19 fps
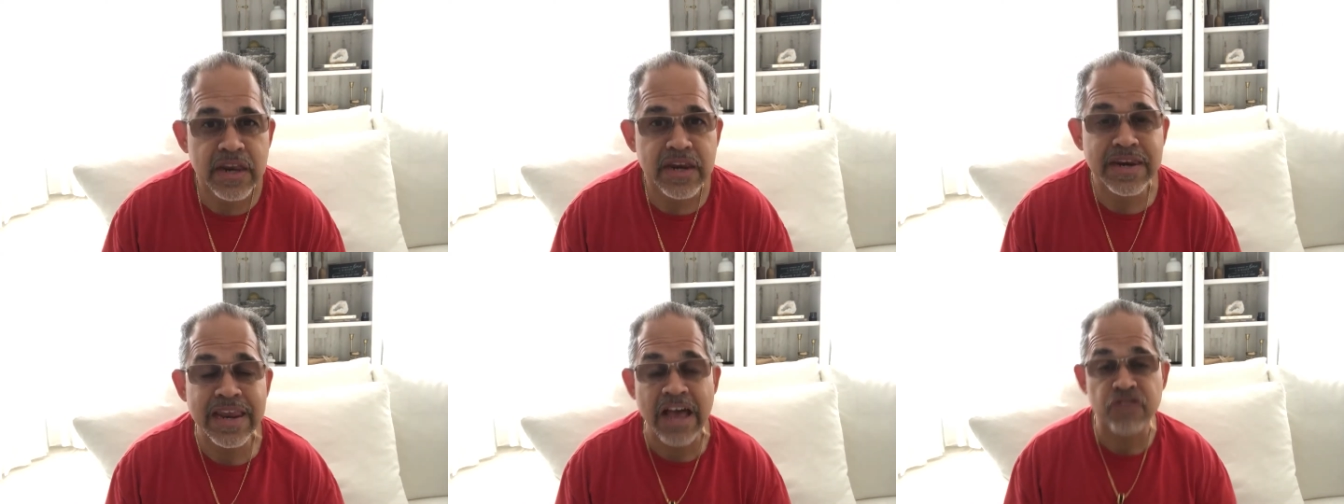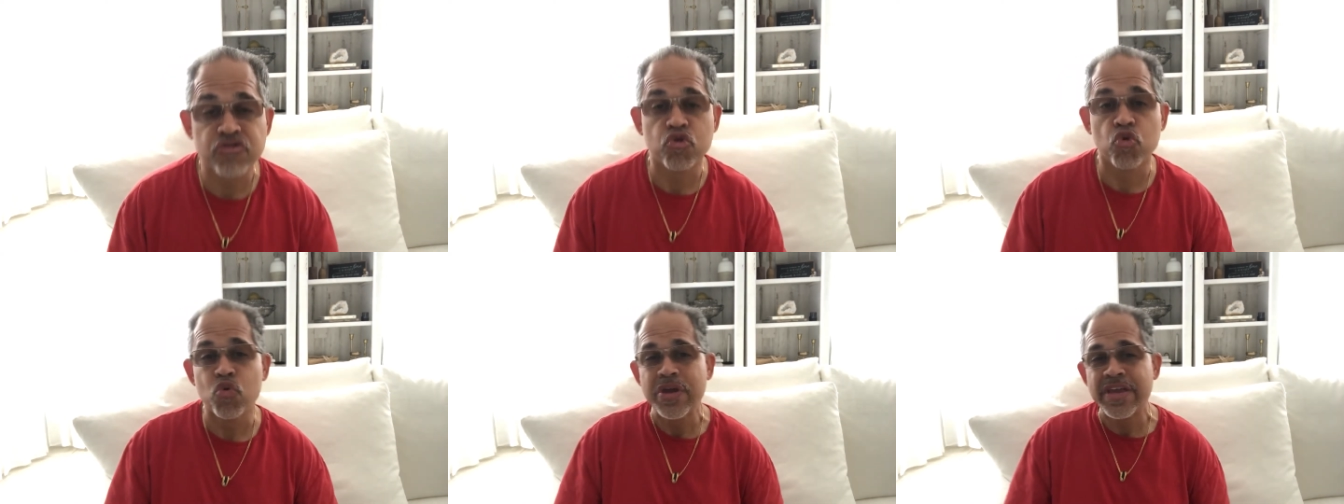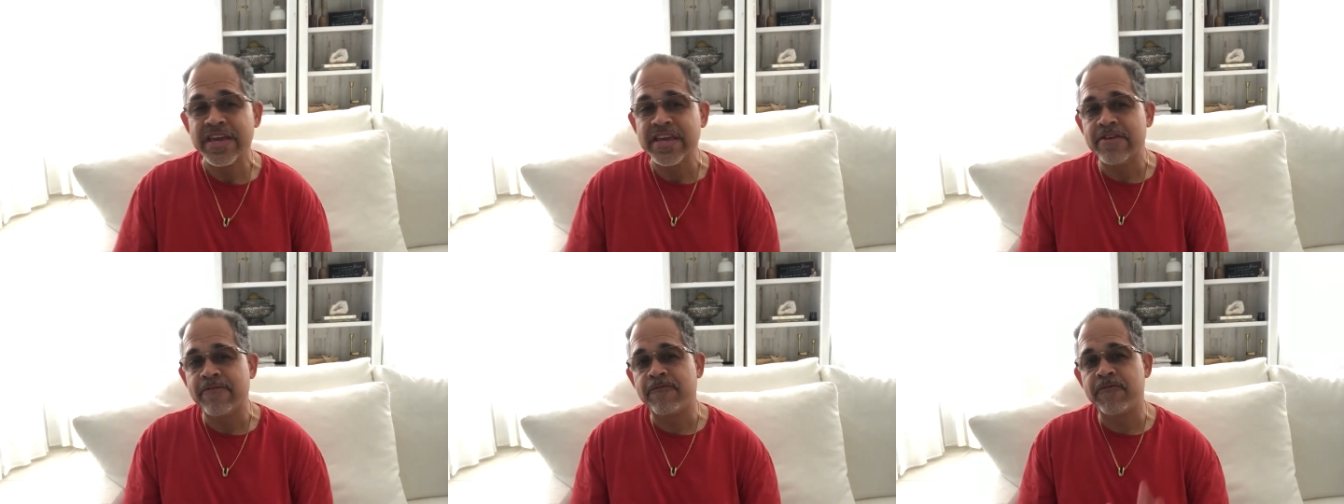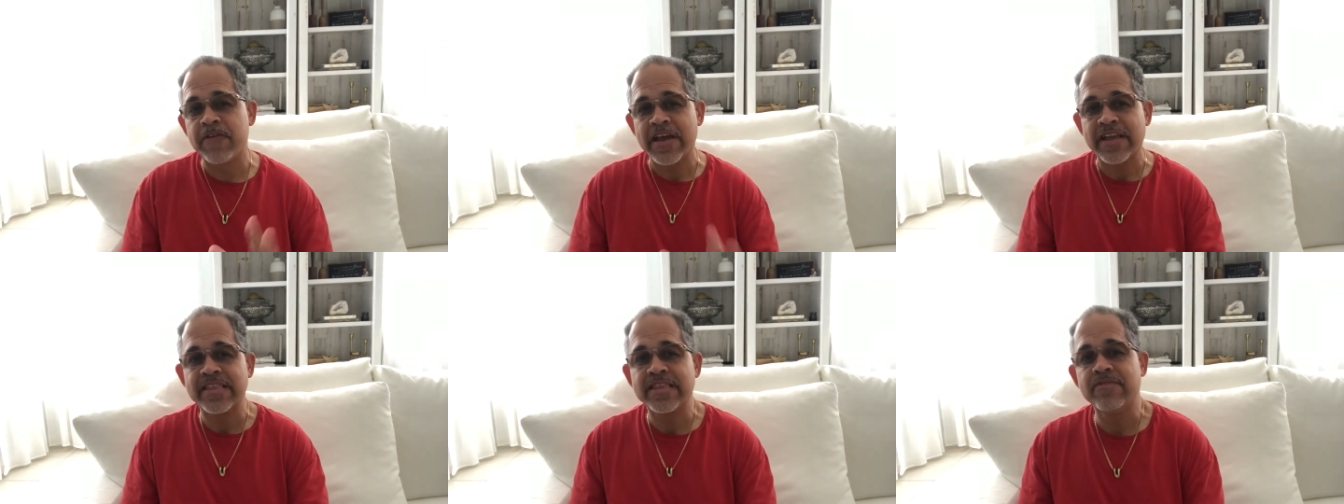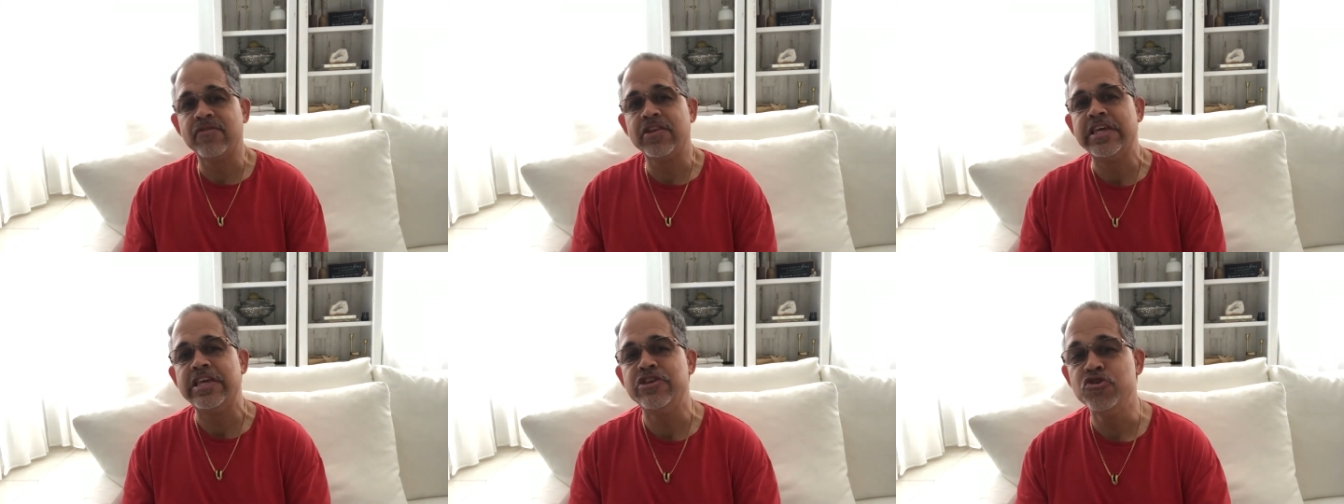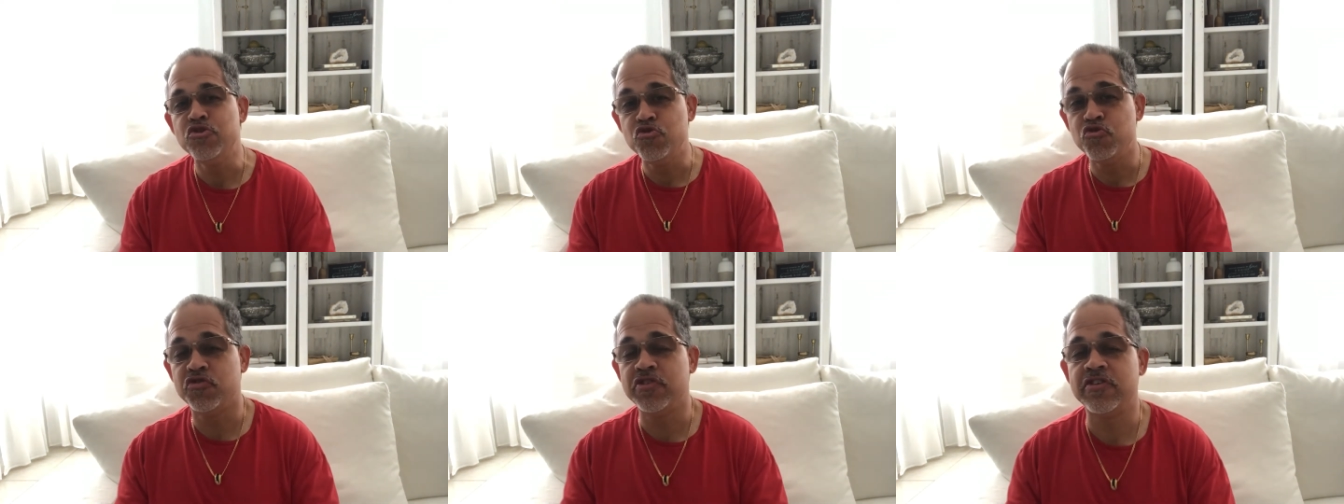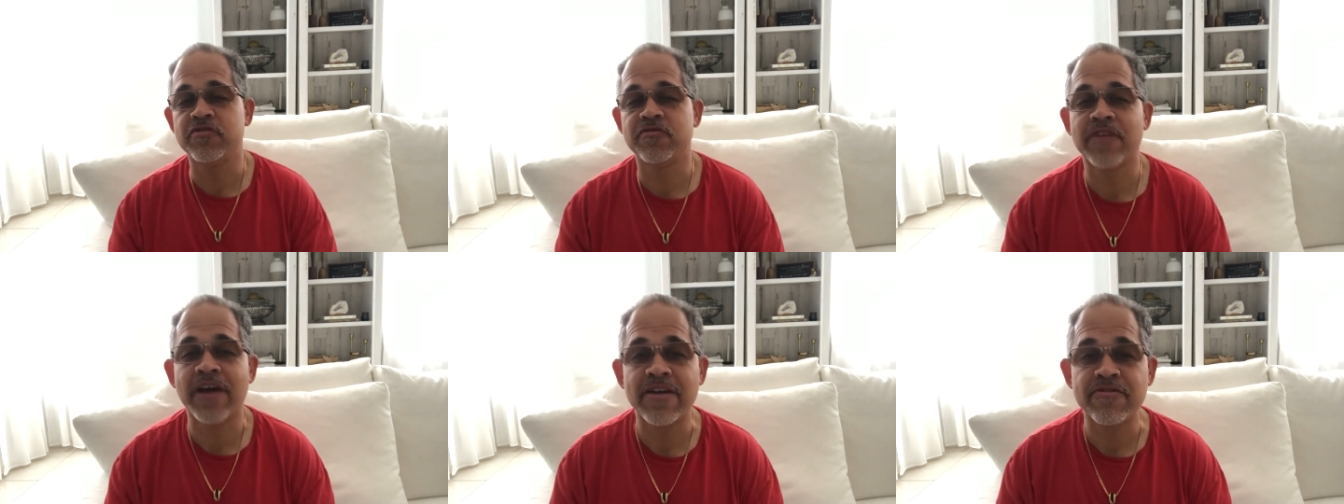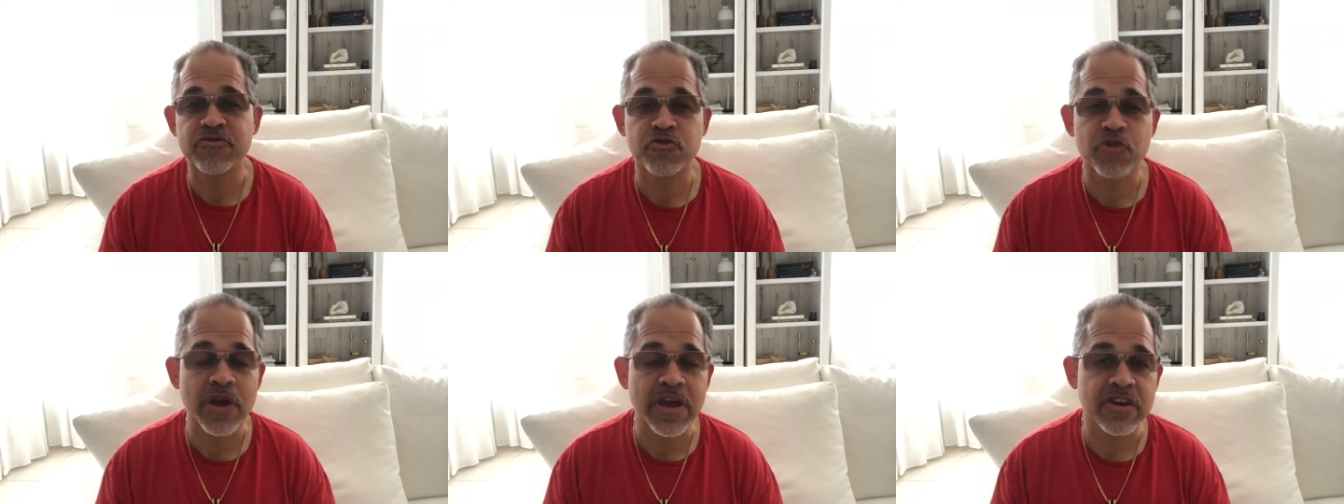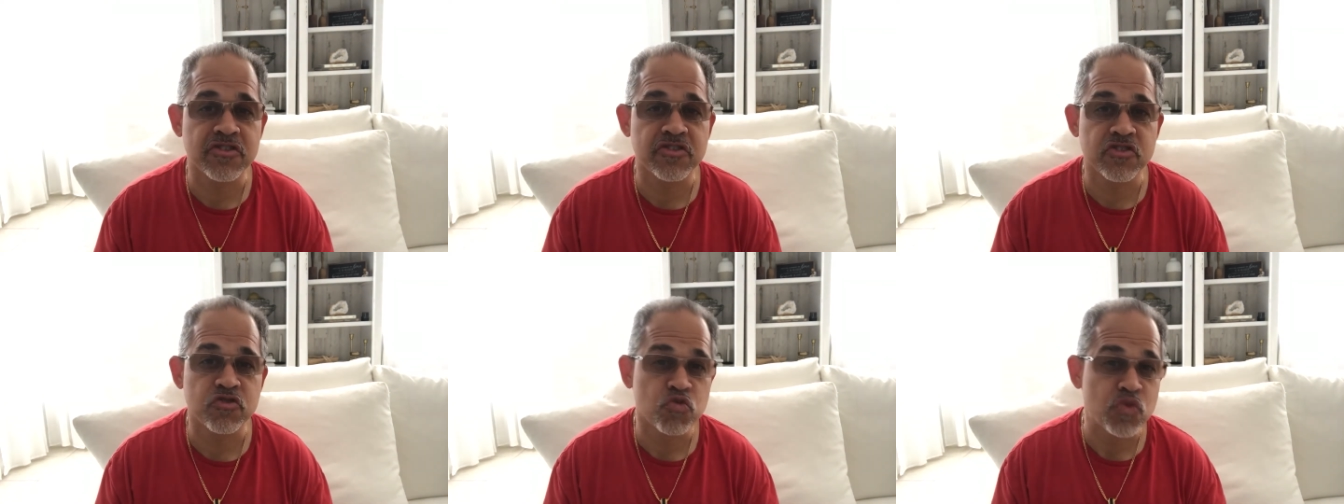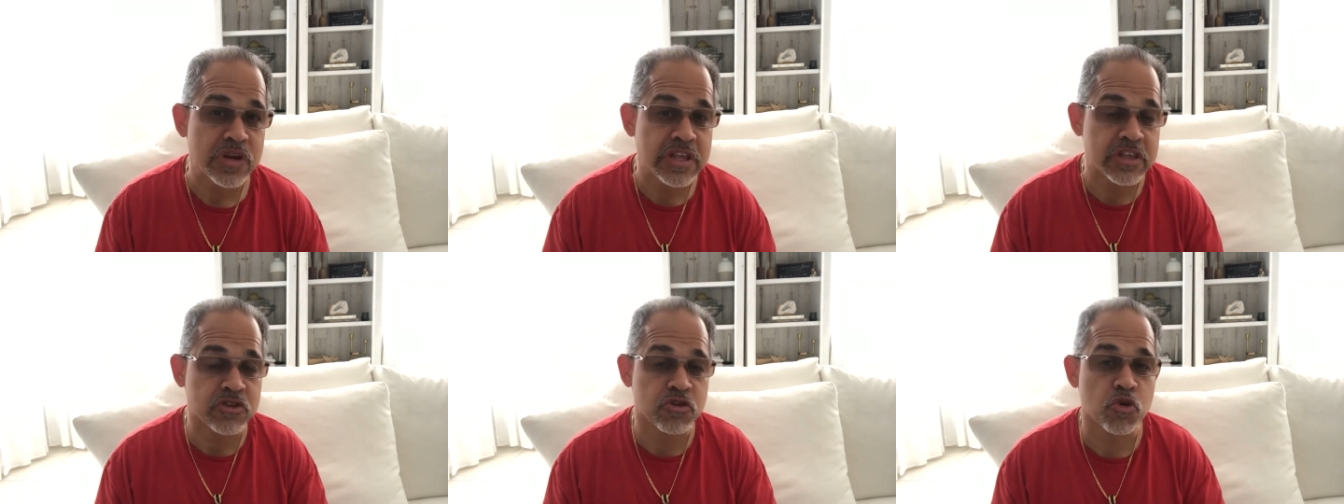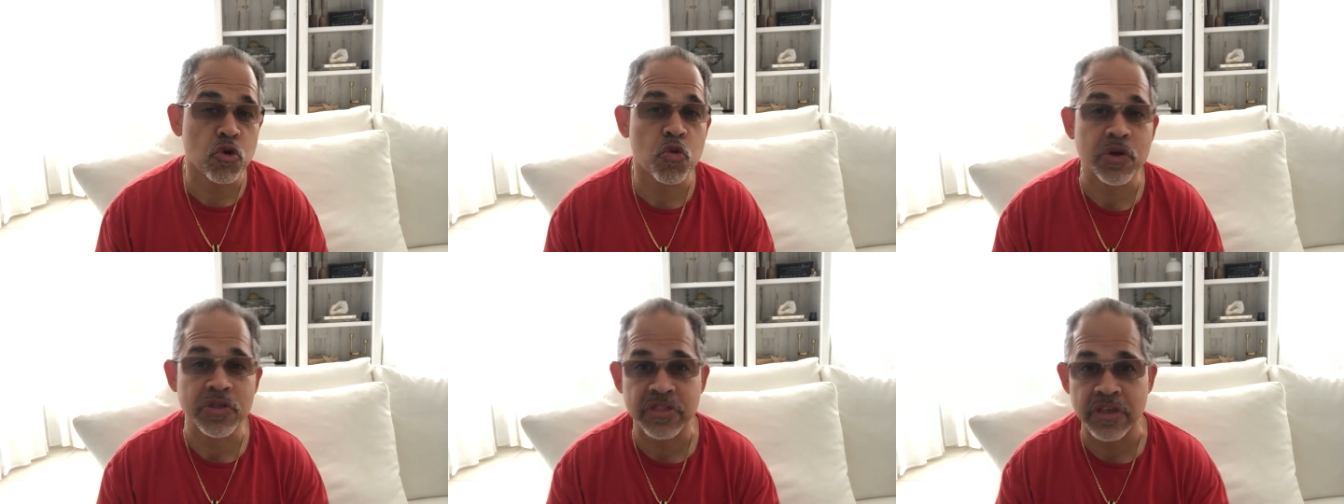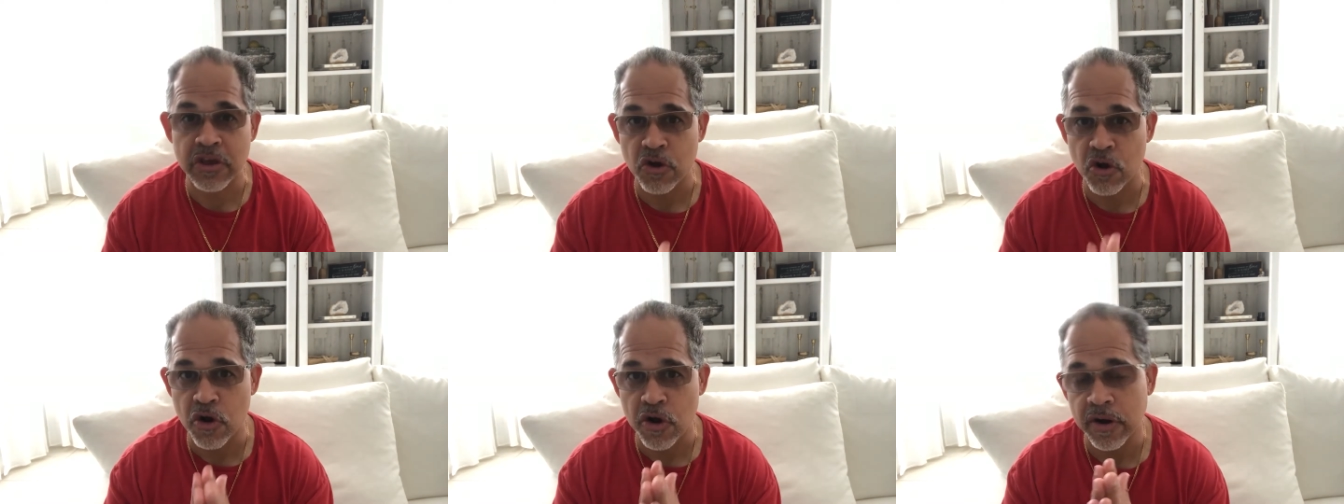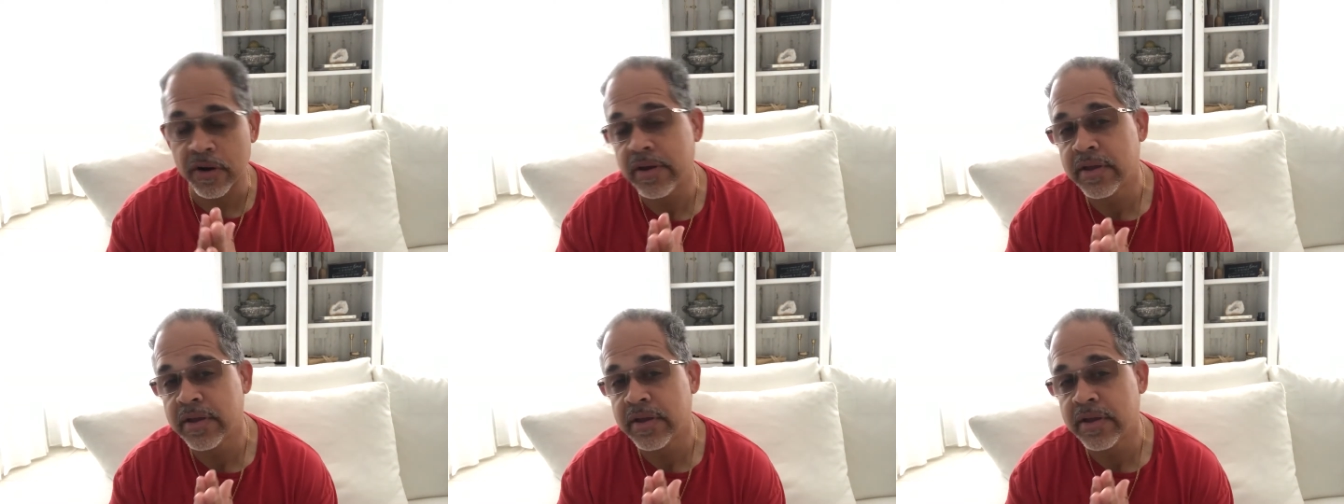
Now, so we can effectively use these 5 strategies, we need to know what they are.